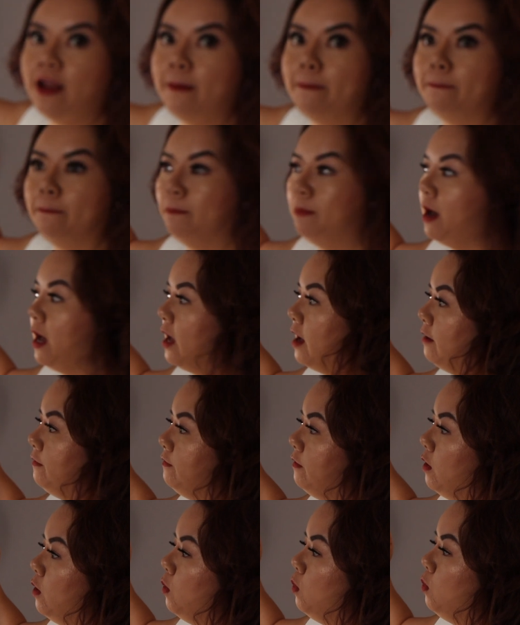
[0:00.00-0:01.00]

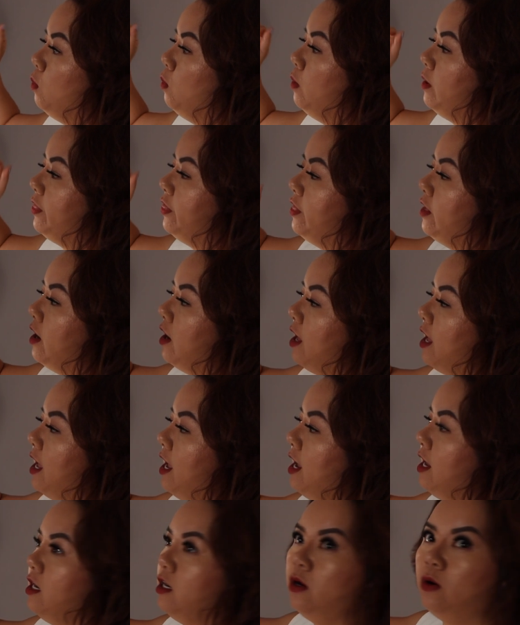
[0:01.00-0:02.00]
above with the
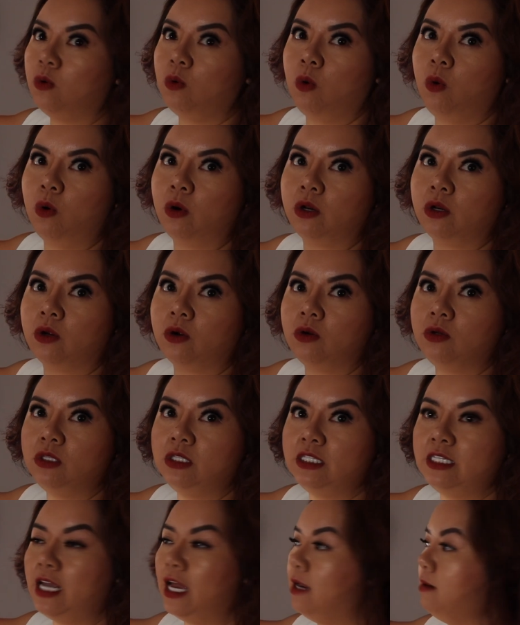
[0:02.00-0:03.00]
inner corner
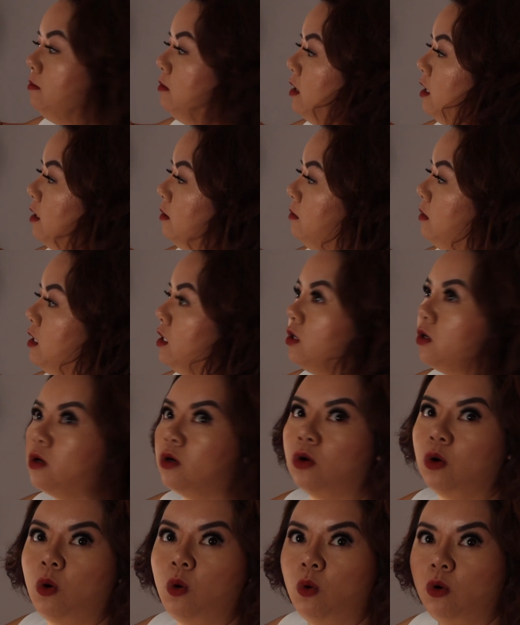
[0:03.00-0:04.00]
10
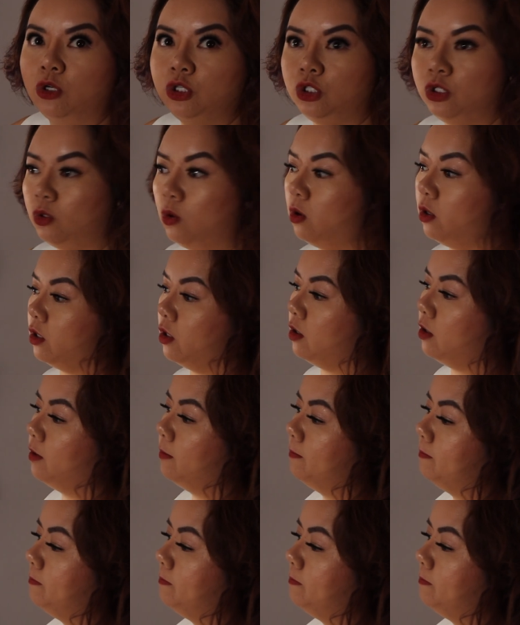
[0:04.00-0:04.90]
millimeter or shorter?